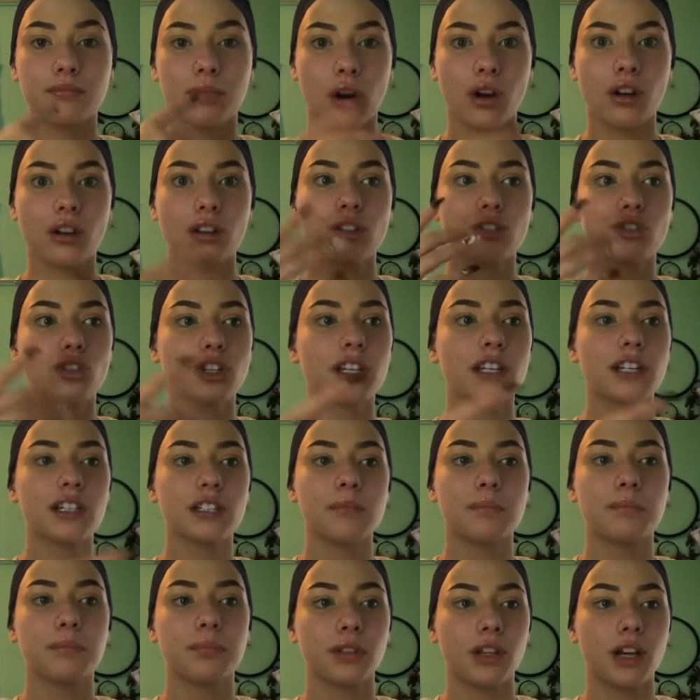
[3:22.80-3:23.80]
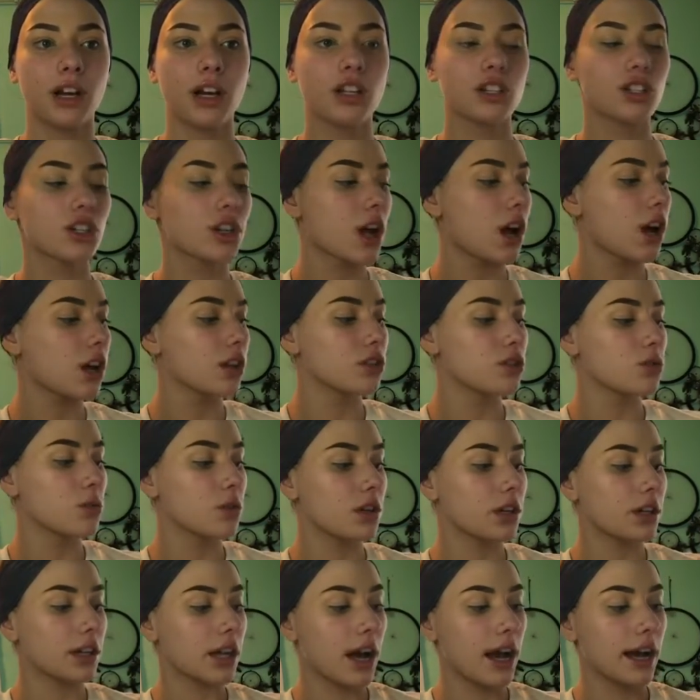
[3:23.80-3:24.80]
part of the tree is blush, contour,
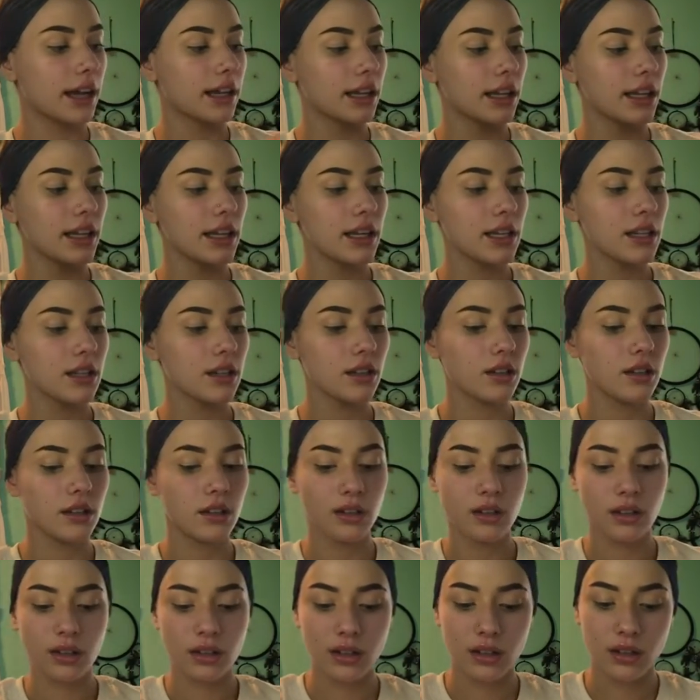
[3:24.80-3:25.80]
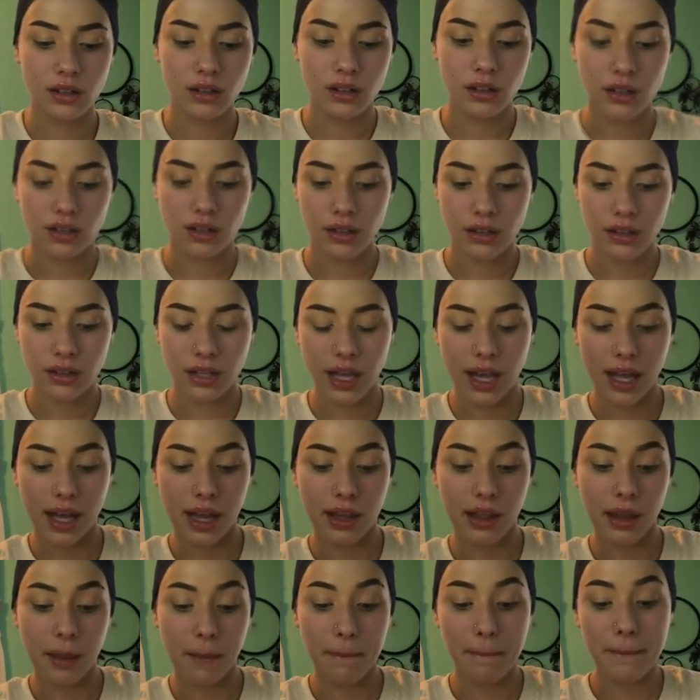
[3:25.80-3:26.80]
and highlight.
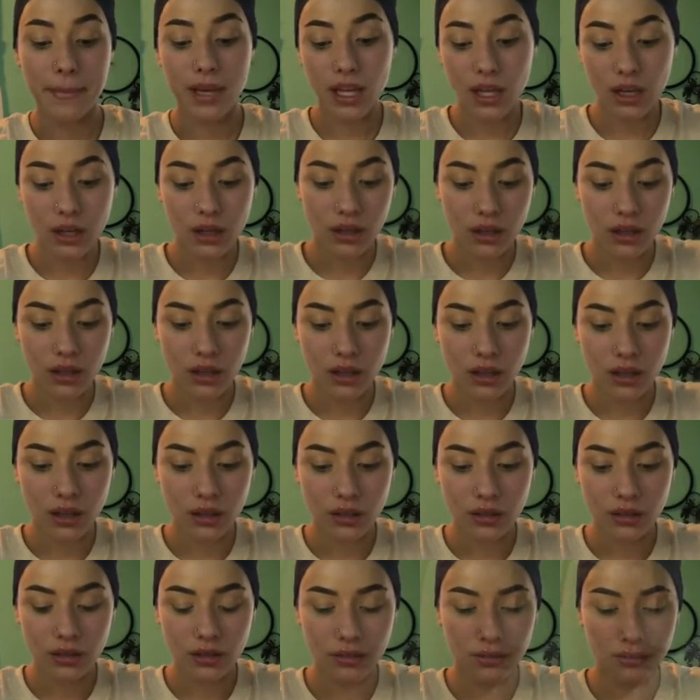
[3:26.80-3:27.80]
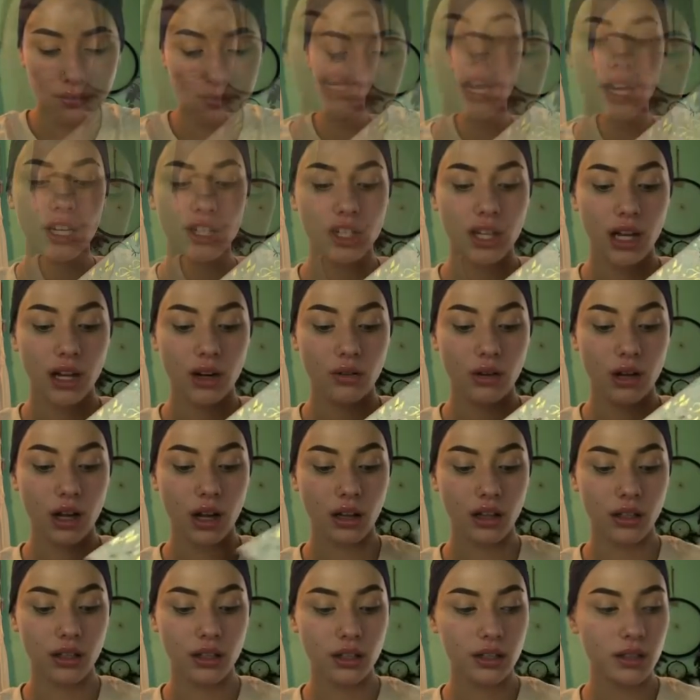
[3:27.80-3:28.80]
Then the middle, eyeshadow
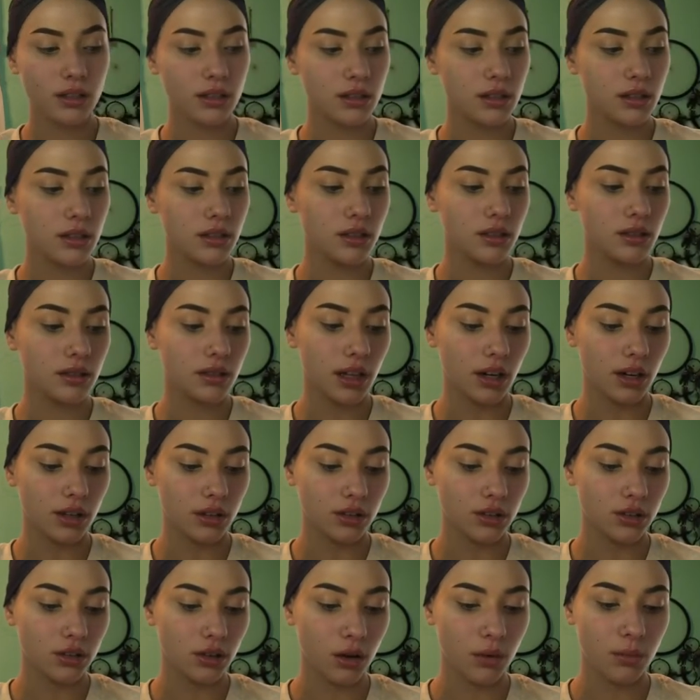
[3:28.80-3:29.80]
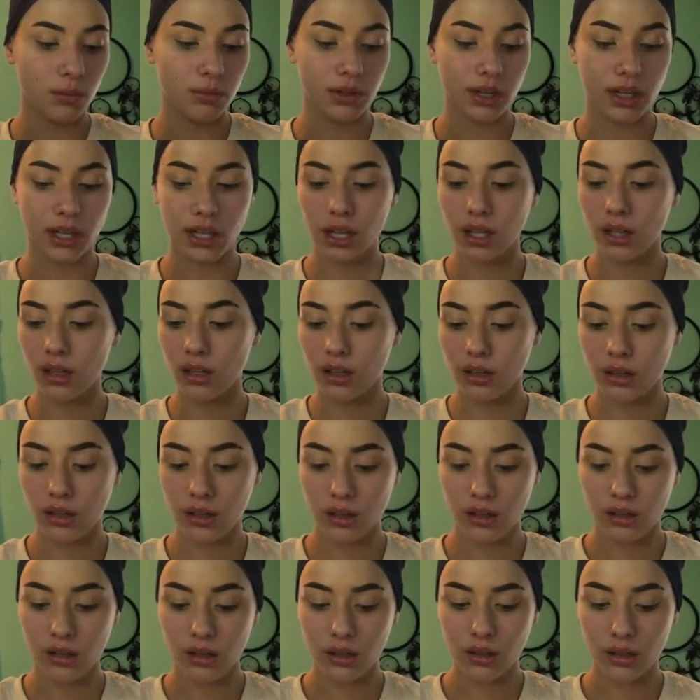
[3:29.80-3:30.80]
colors that are so pretty.
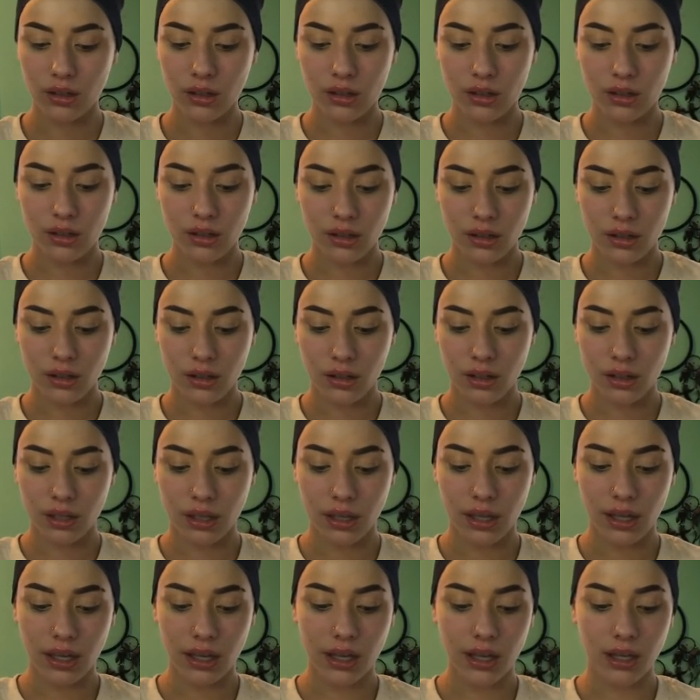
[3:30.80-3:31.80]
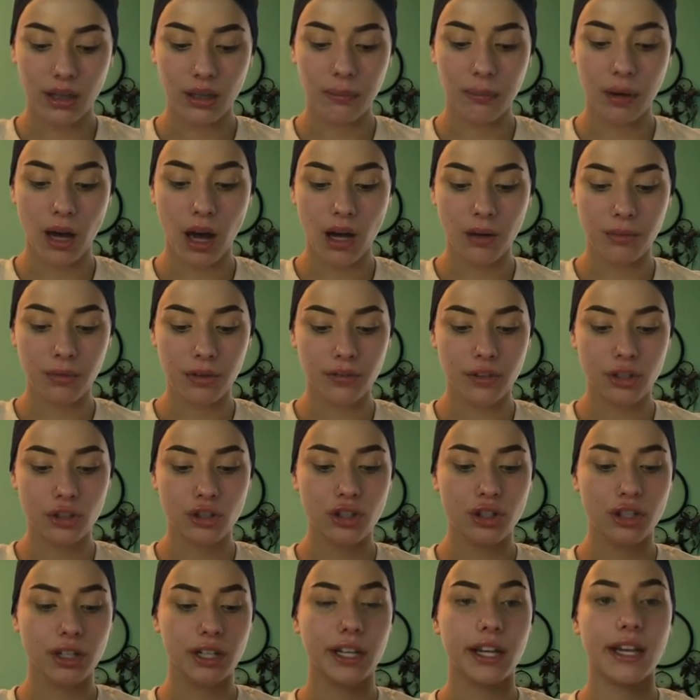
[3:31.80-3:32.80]
And the bottom of the
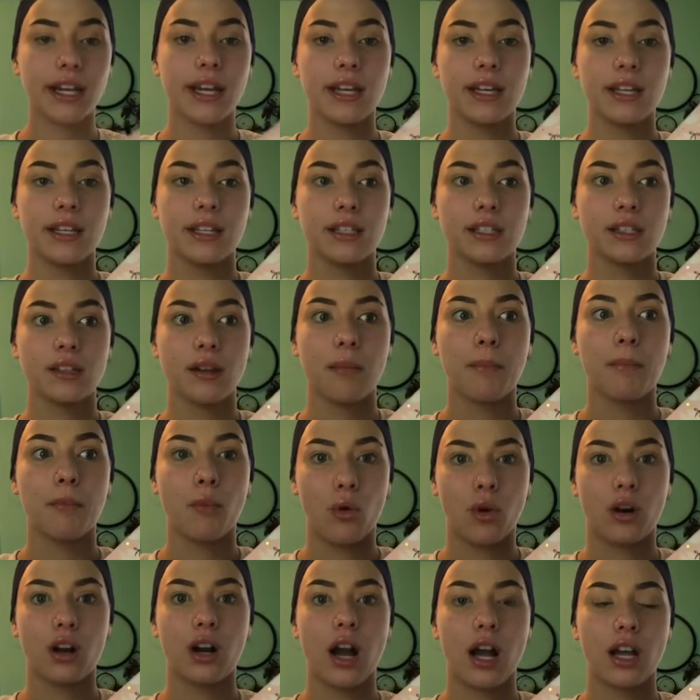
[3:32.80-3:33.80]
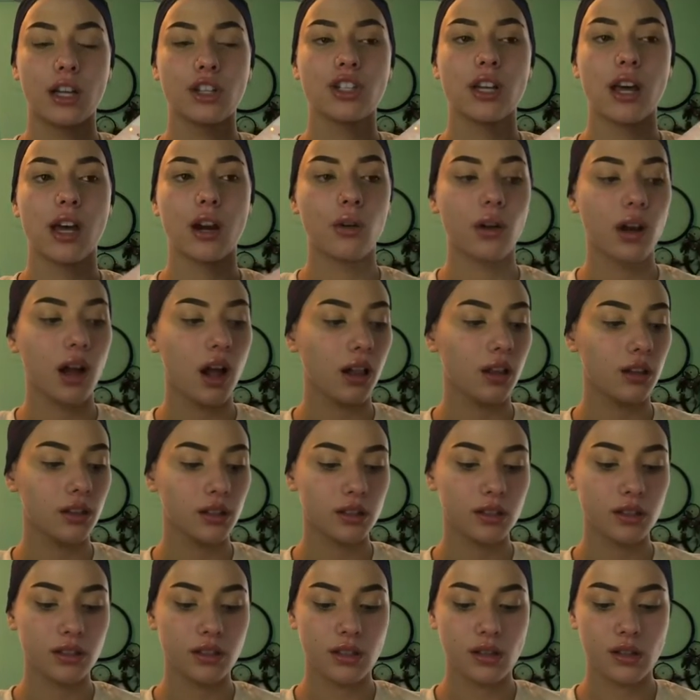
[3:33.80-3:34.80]
tree is more eyeshadow
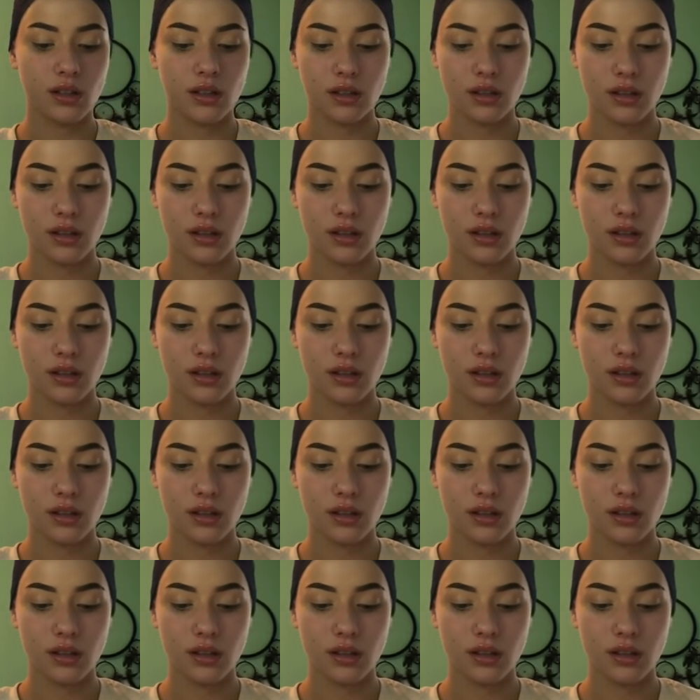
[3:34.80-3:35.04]
colors.